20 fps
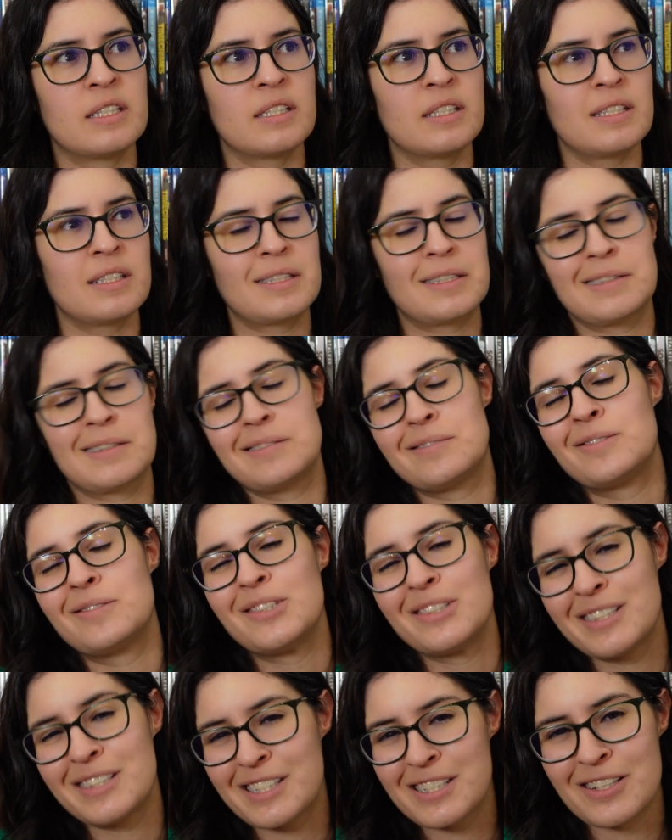It
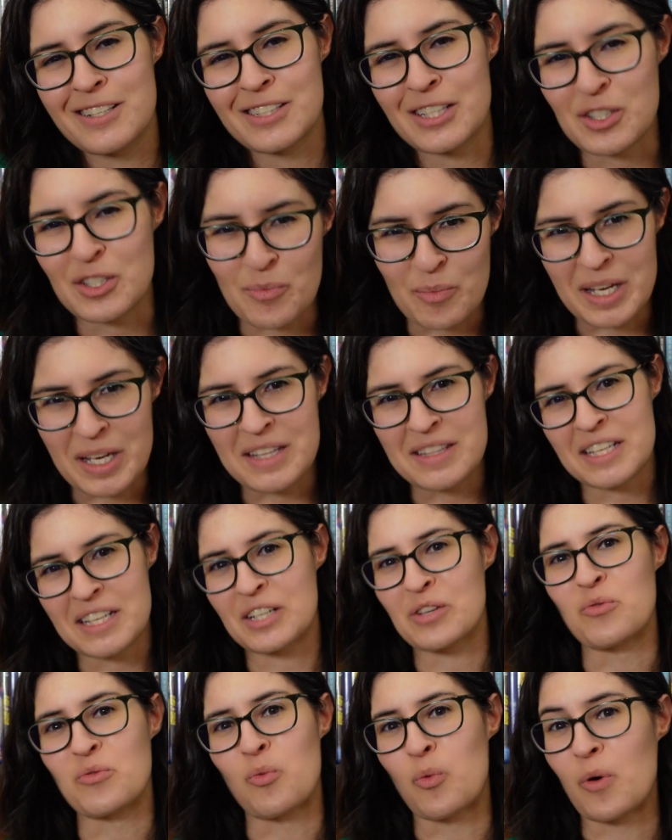still doesn't mean that
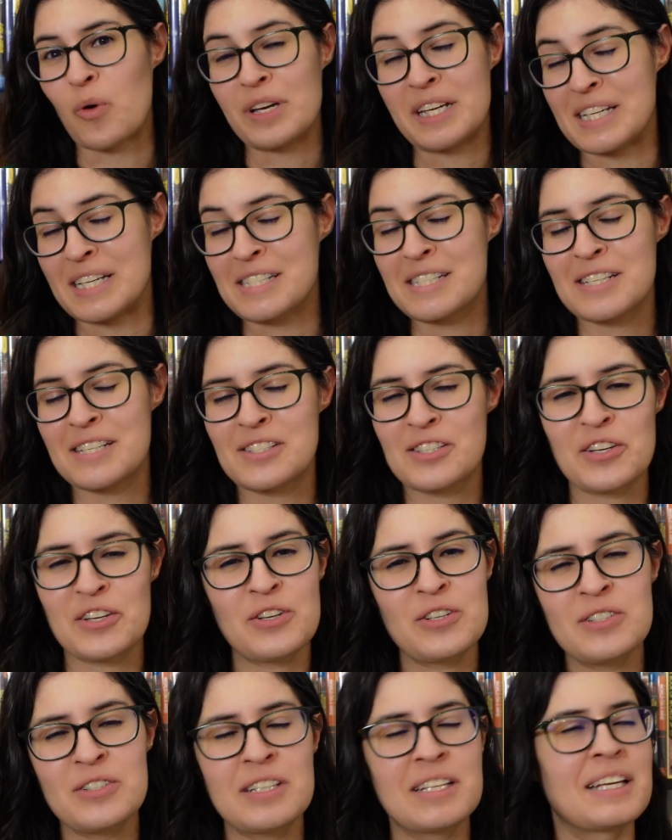it is
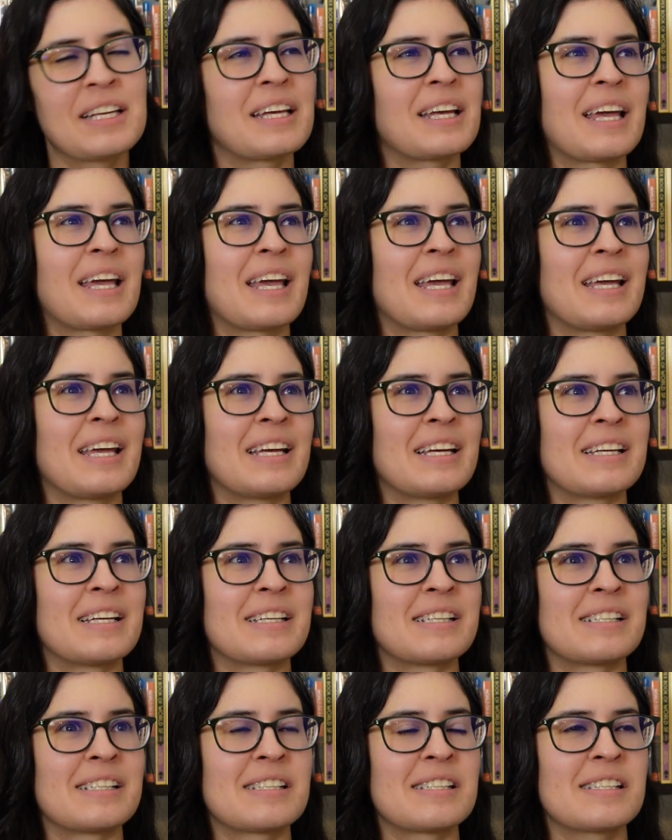considered,
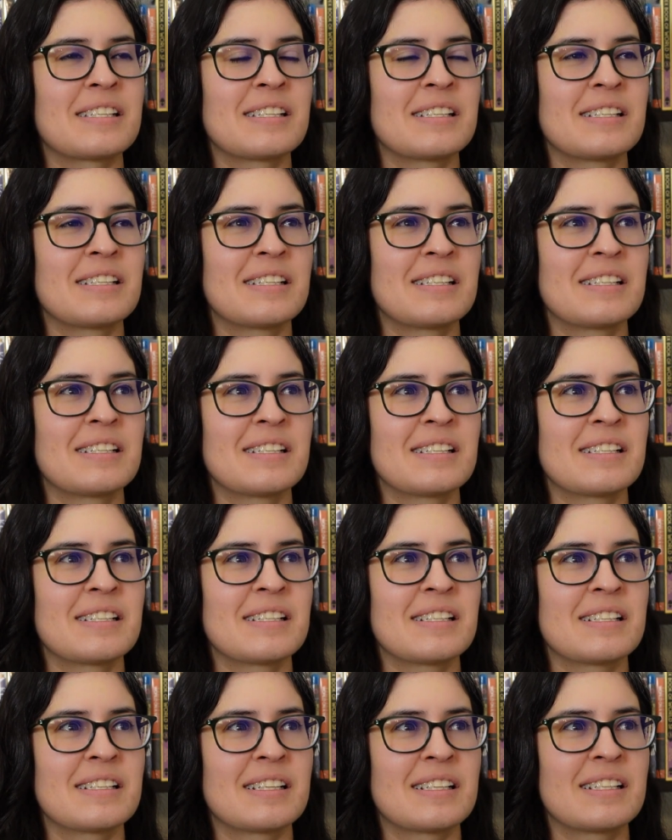and
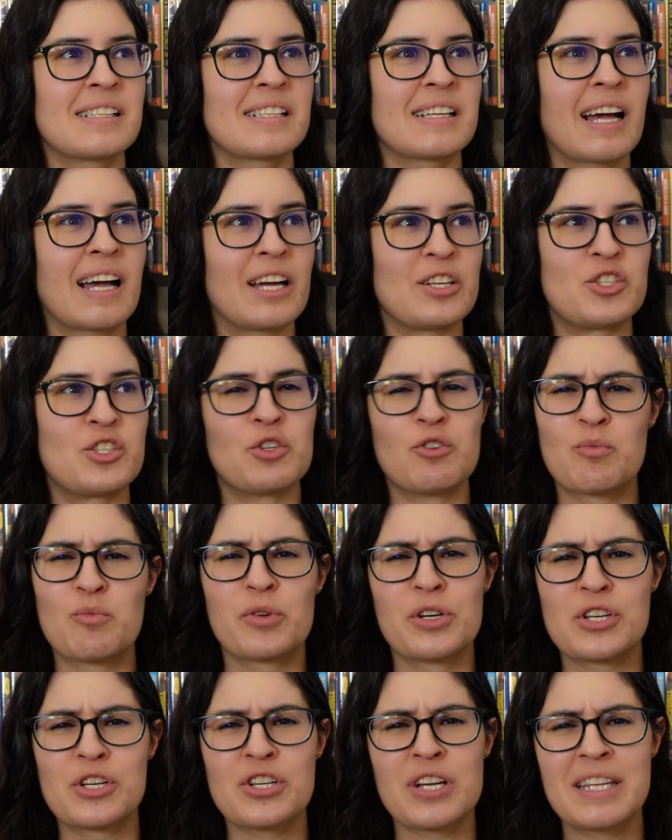I do
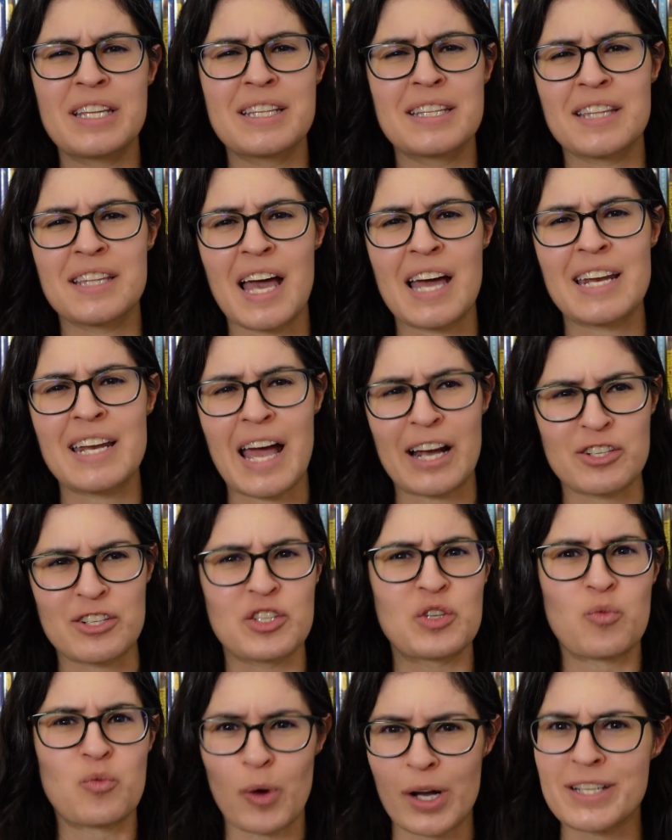appreciate that that
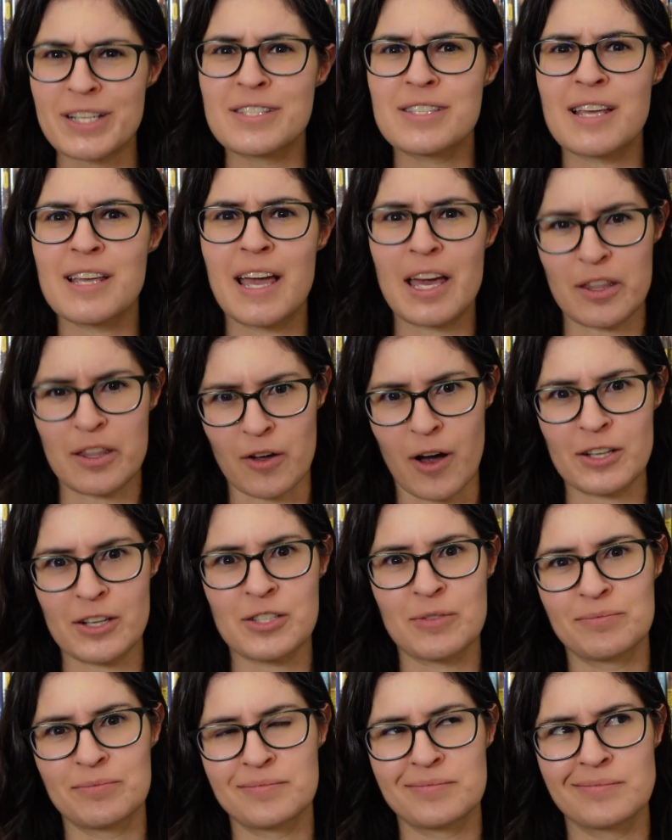actually was a thought.